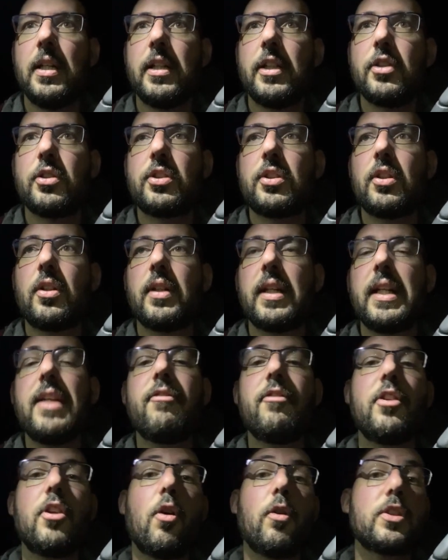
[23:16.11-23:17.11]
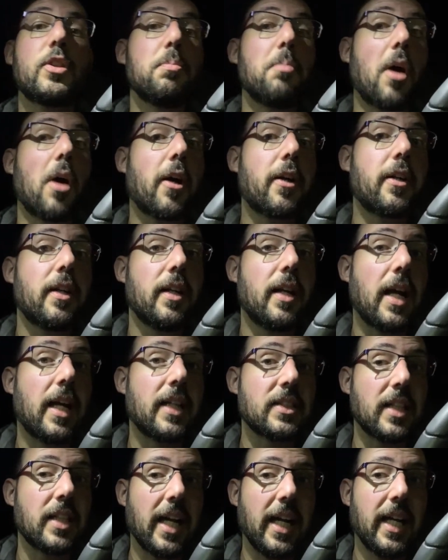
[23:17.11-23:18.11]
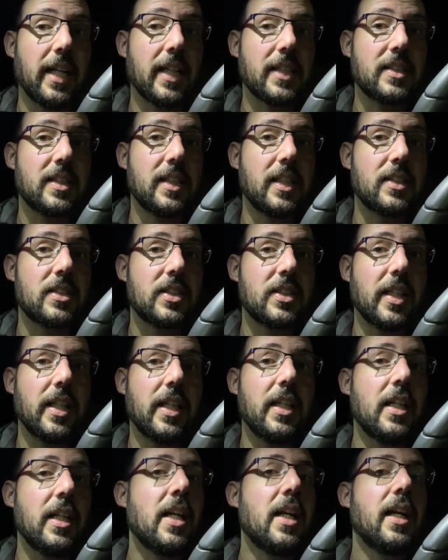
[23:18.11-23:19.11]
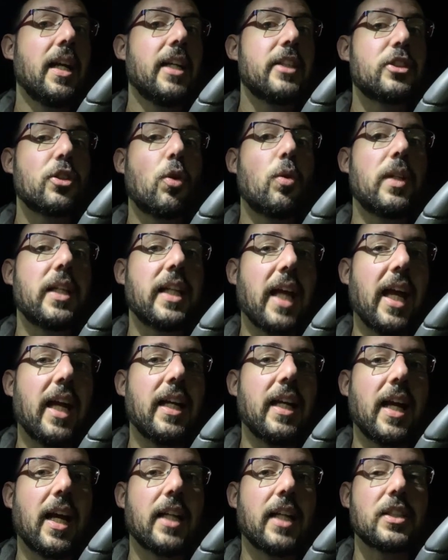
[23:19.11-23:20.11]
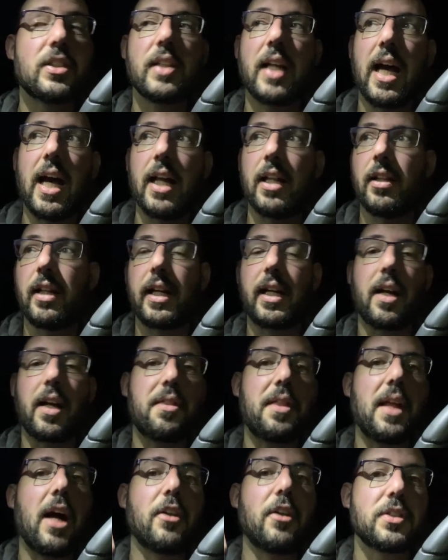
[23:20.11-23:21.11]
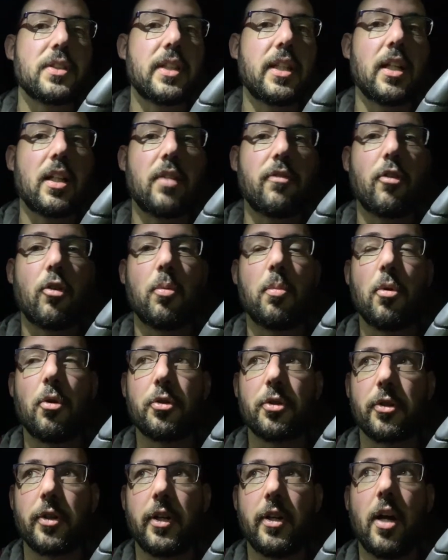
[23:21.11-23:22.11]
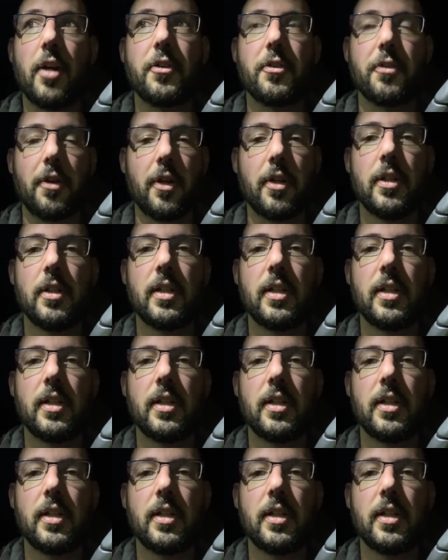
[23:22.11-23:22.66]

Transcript: You still, even though it's marketed as an 8S ESC, it's only 8S at like 1,000 kilovolt motor and under.